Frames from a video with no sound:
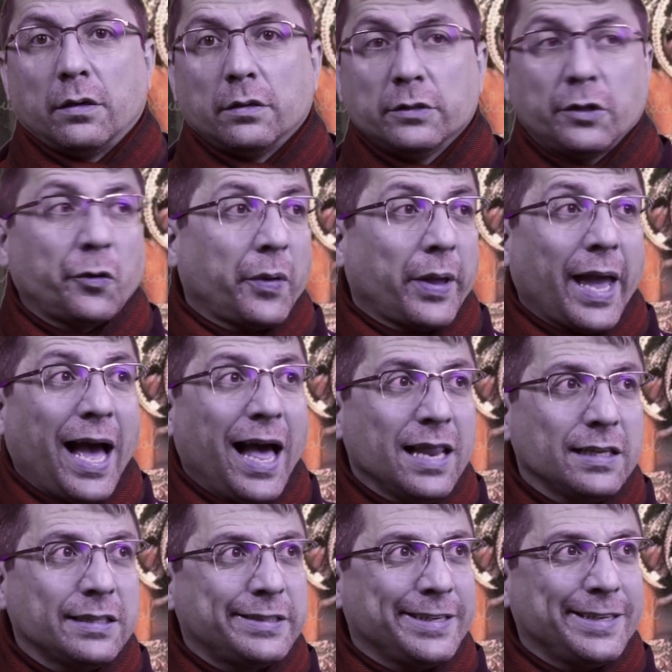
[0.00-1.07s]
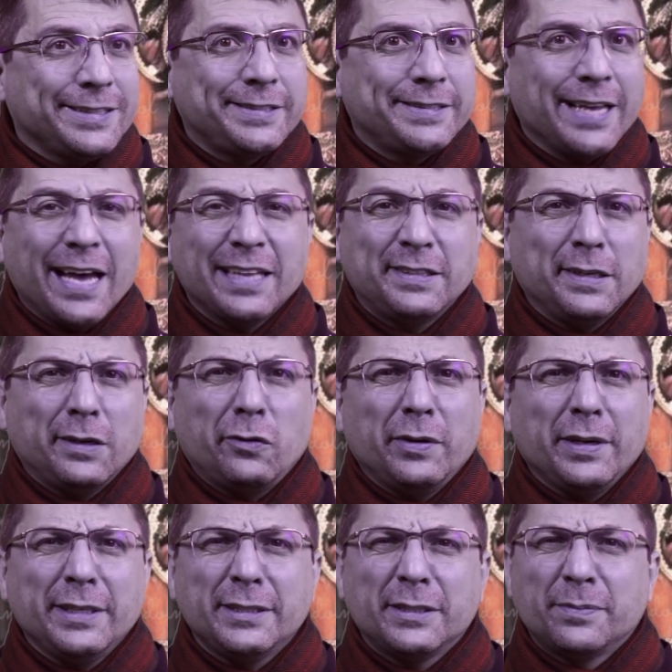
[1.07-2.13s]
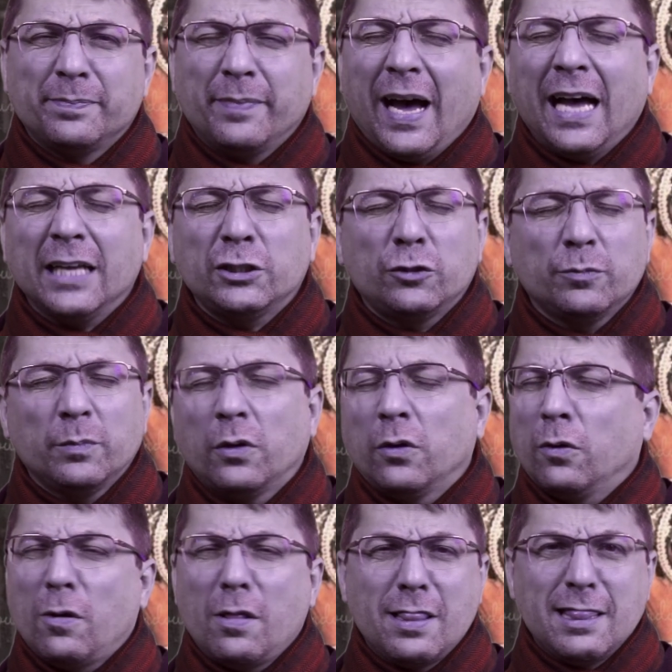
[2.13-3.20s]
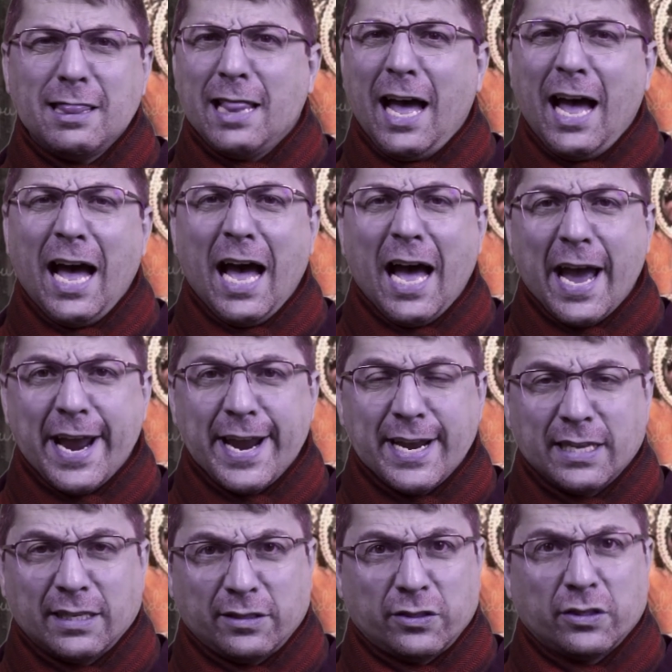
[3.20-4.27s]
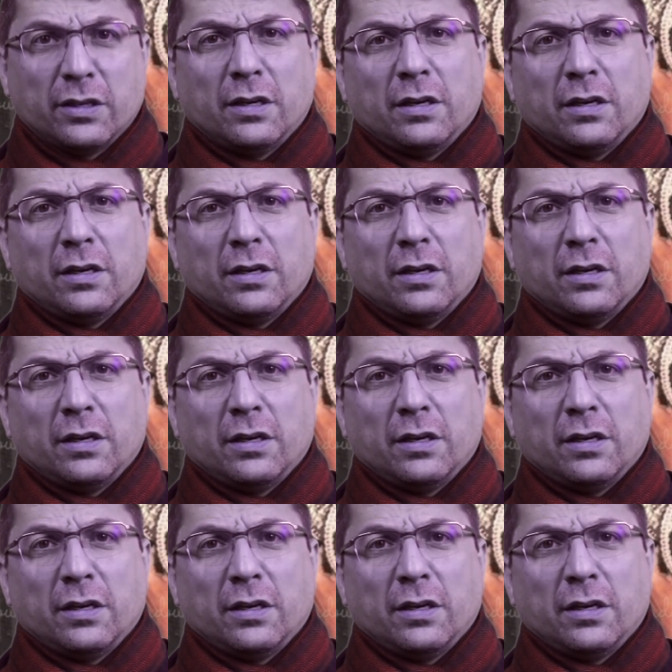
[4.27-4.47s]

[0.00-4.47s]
The reality is that there is much more light